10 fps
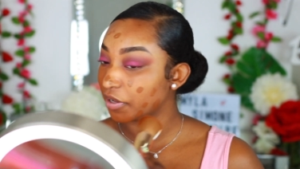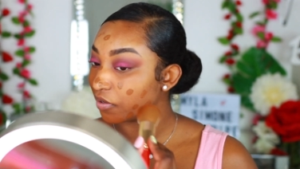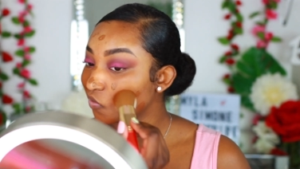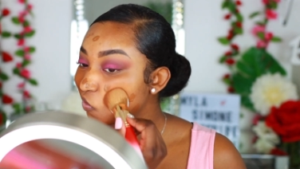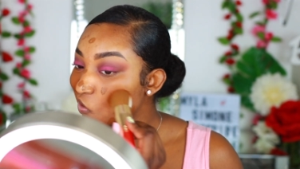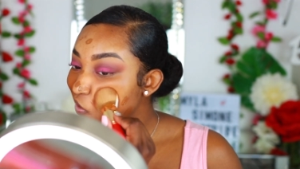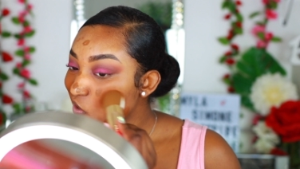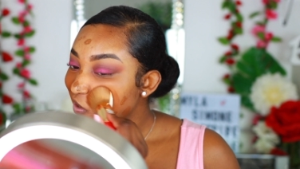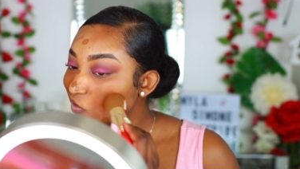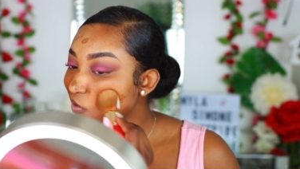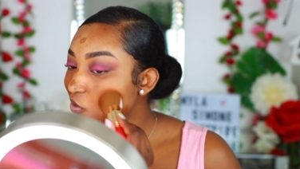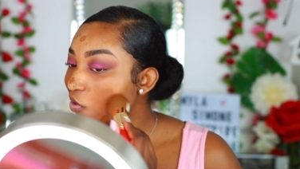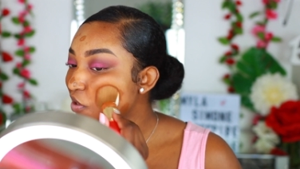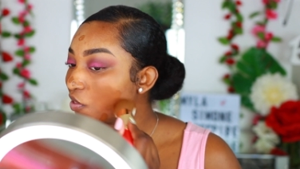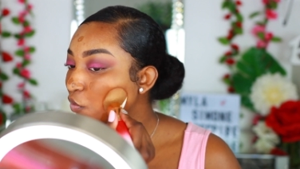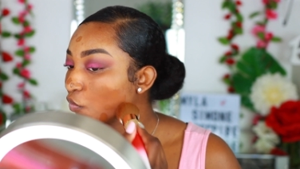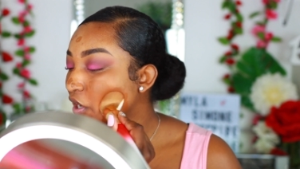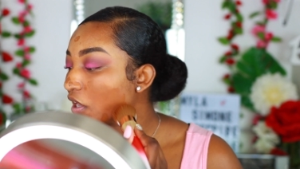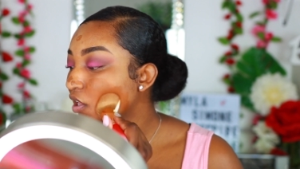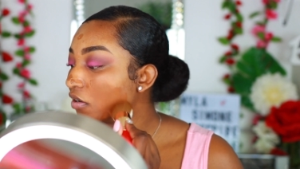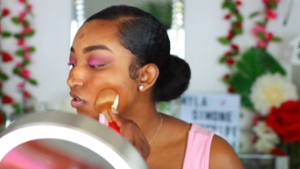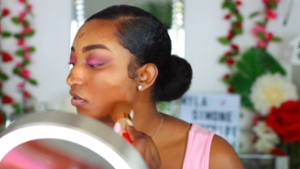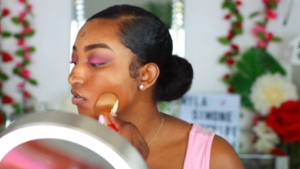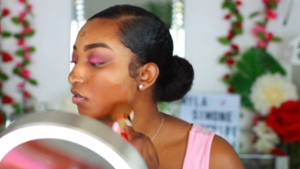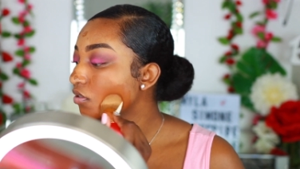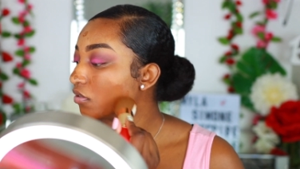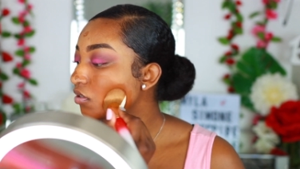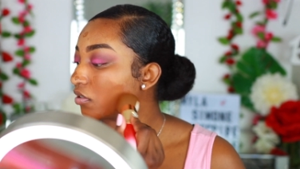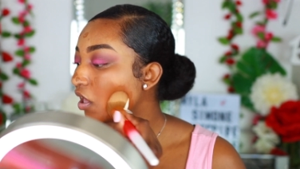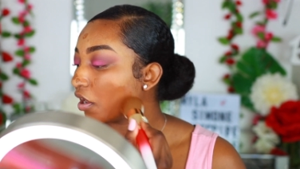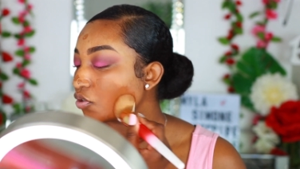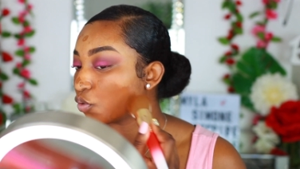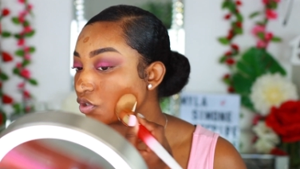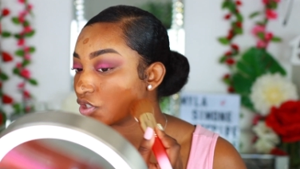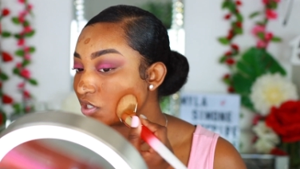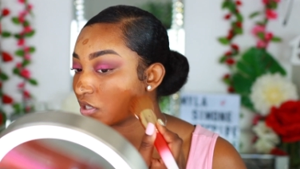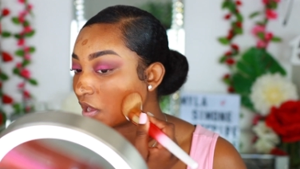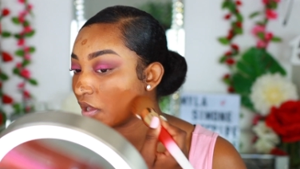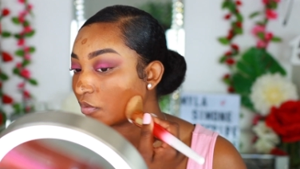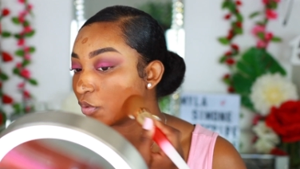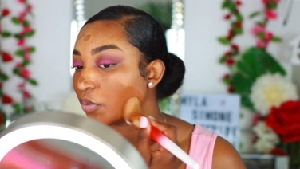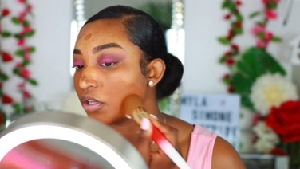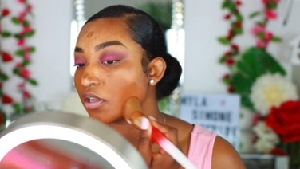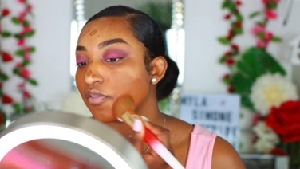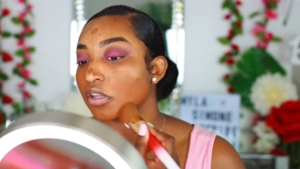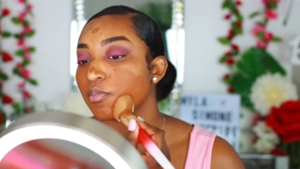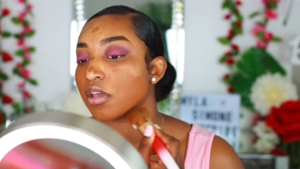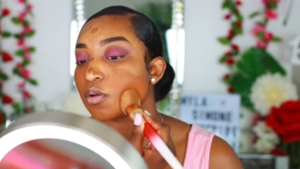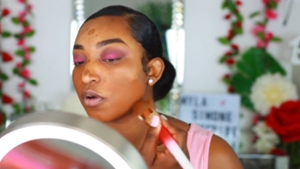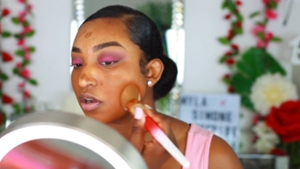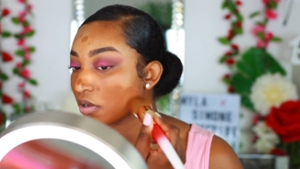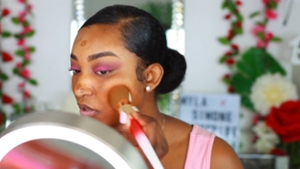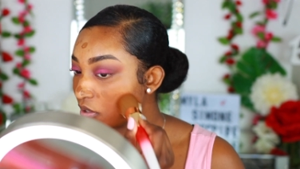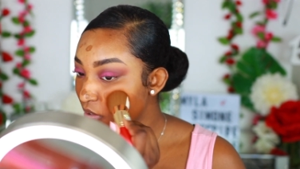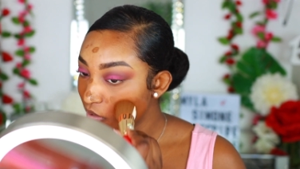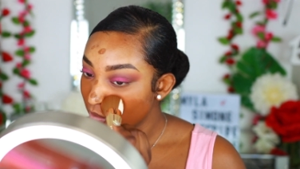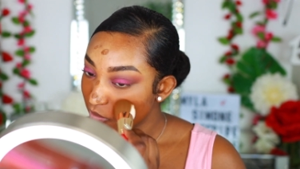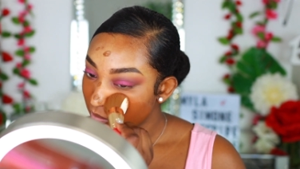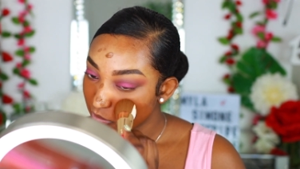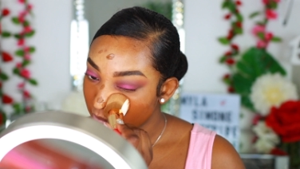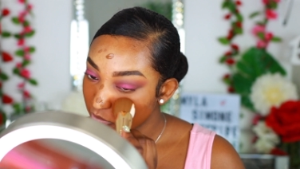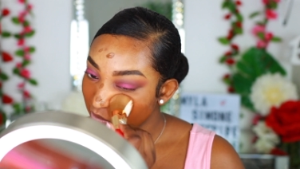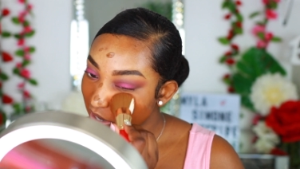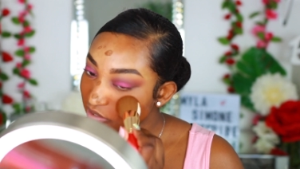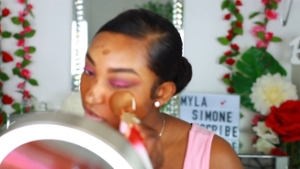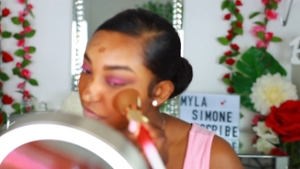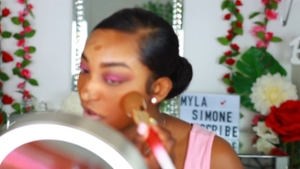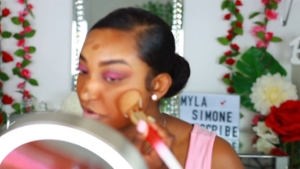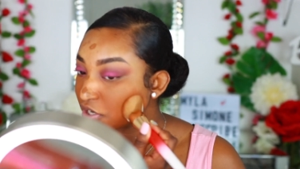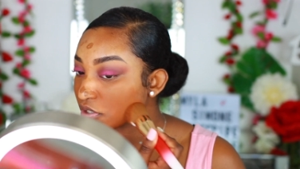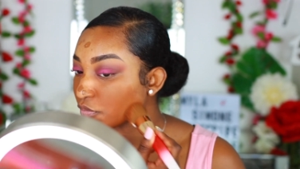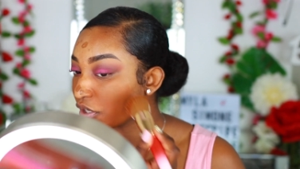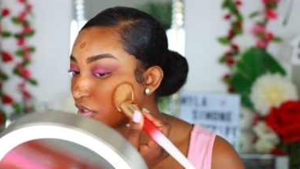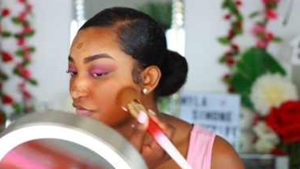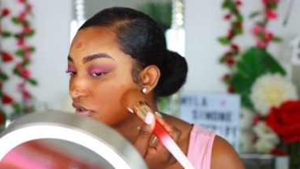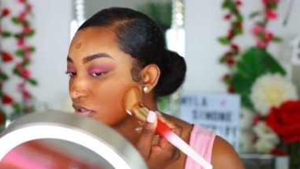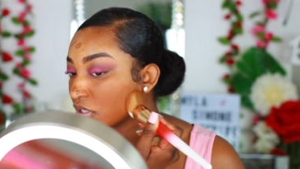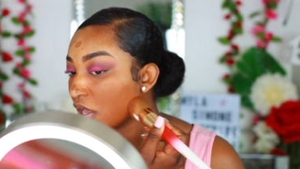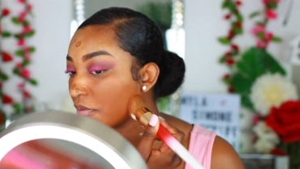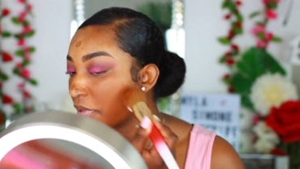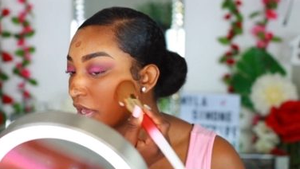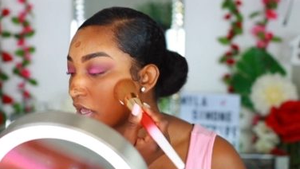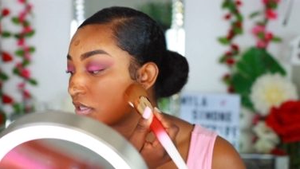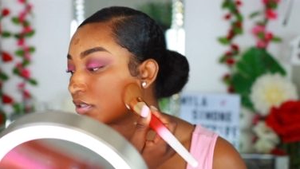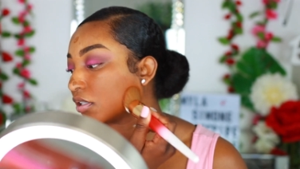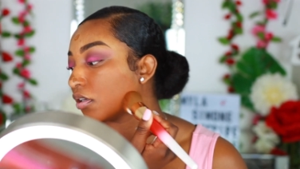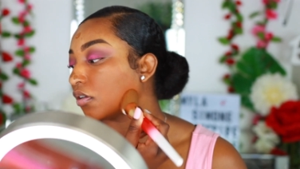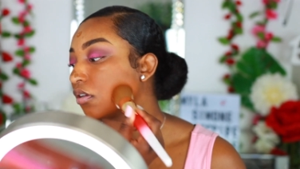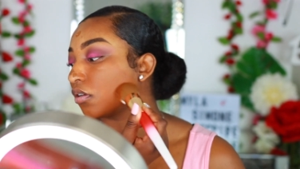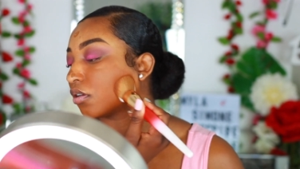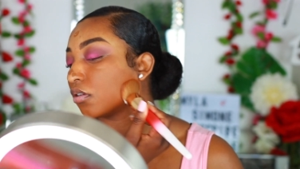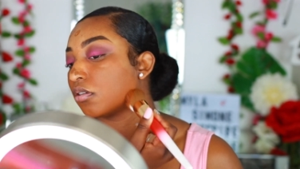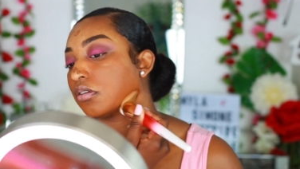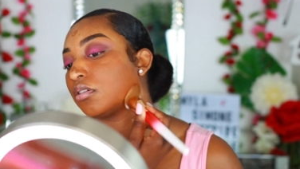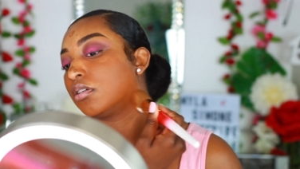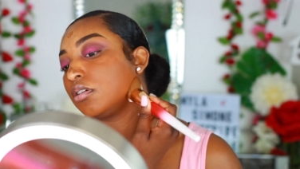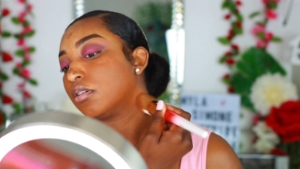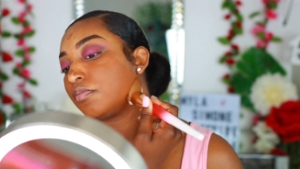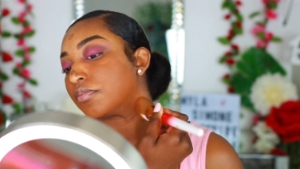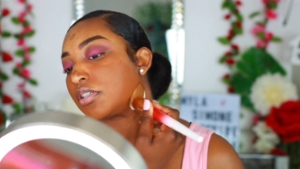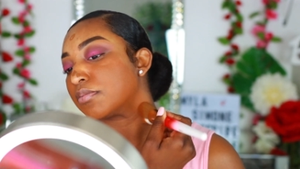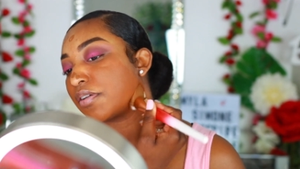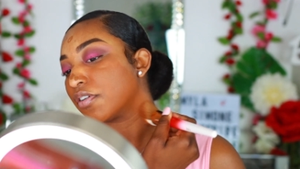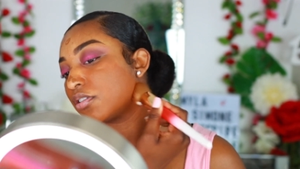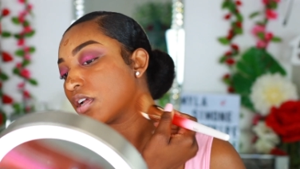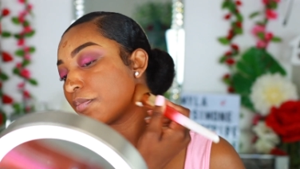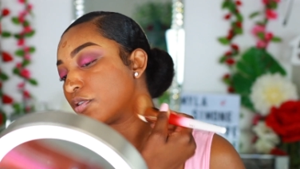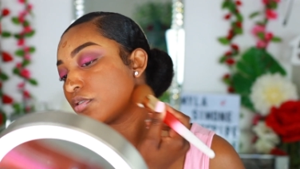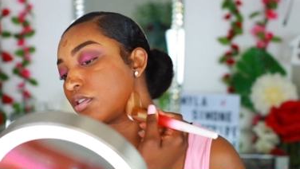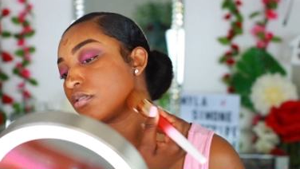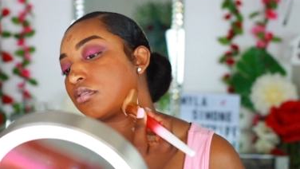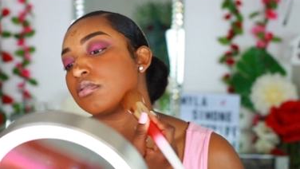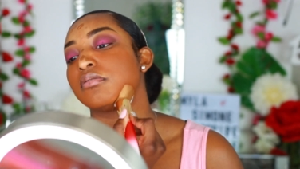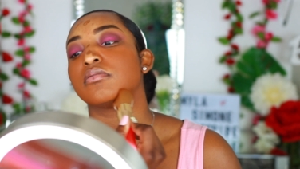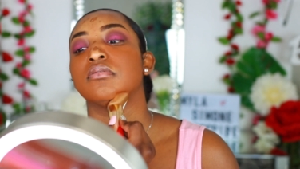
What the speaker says: but it's a little on the red / orangey side, but we can definitely make it work. Oh, you guys, this foundation brush feels amazing. This is my first time using this.